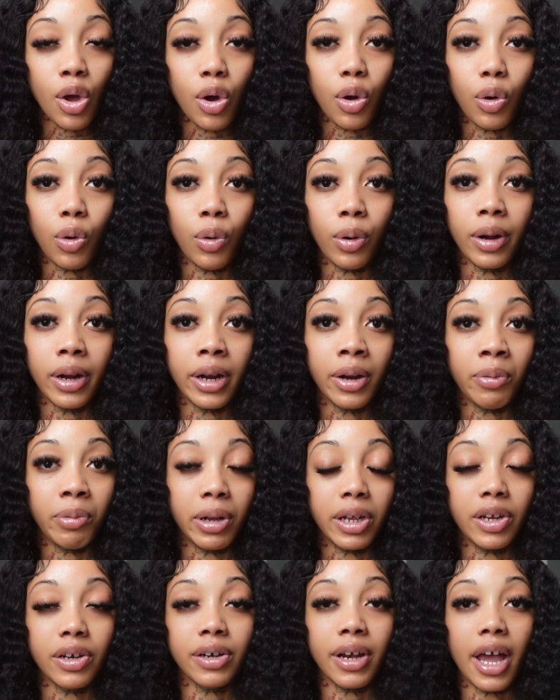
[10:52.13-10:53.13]
or
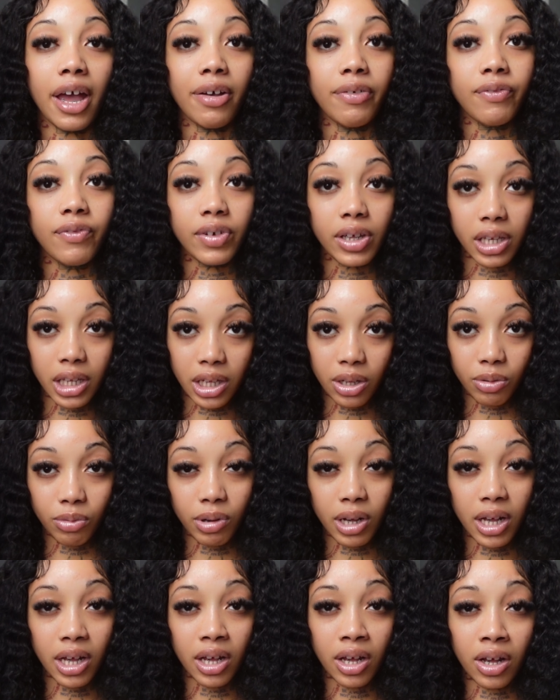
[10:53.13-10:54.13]
when you're not feeling
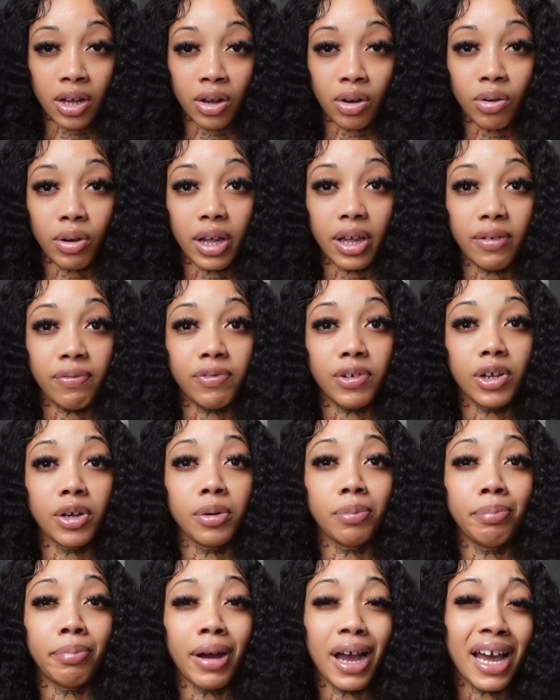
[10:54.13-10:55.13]
well, if
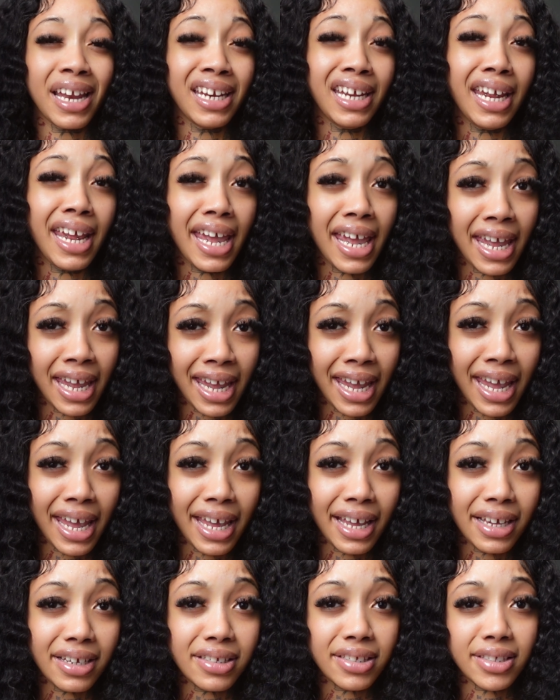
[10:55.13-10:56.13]
your body
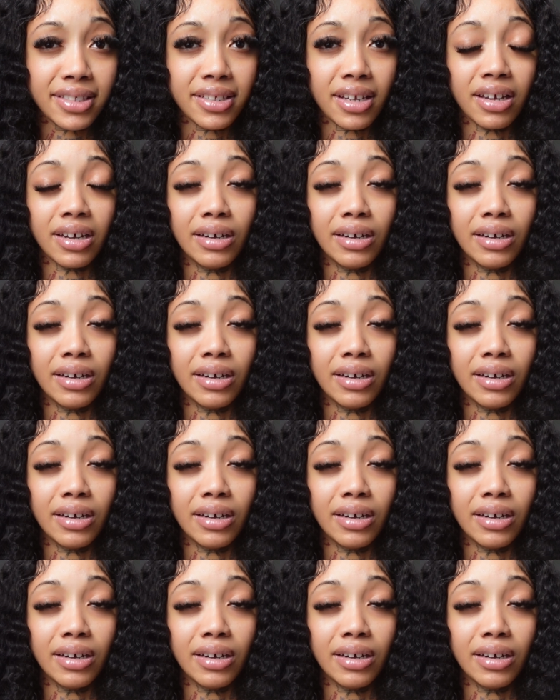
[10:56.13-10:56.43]
aches,